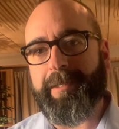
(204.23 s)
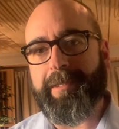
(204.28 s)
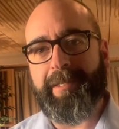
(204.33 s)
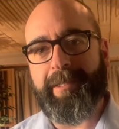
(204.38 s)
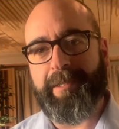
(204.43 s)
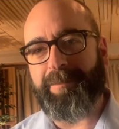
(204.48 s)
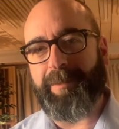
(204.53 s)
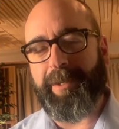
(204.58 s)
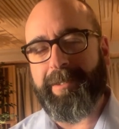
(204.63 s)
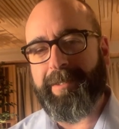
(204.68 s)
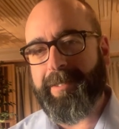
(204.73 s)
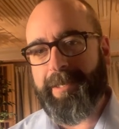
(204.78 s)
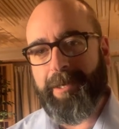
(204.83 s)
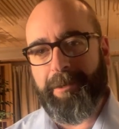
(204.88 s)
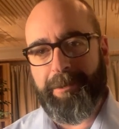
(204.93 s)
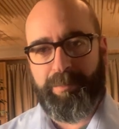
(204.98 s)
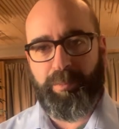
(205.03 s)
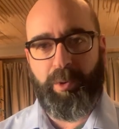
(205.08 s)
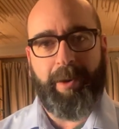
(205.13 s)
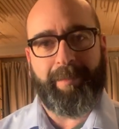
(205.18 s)
six months, and now
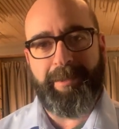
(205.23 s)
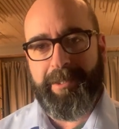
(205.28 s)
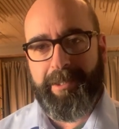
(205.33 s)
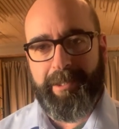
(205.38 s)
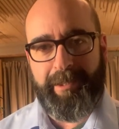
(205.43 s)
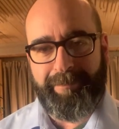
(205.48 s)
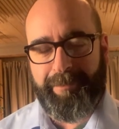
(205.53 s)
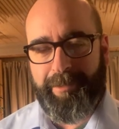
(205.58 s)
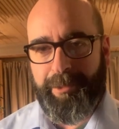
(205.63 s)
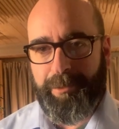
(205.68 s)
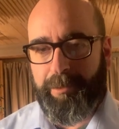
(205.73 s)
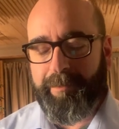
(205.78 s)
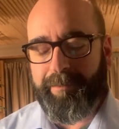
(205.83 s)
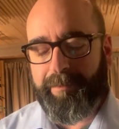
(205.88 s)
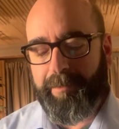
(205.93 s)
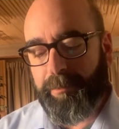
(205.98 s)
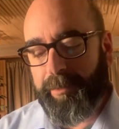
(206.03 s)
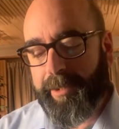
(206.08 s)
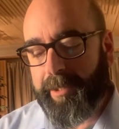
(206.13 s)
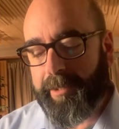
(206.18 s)
he's promising a video
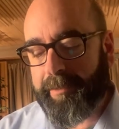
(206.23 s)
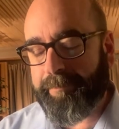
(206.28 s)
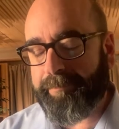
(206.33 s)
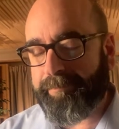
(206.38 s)
every week.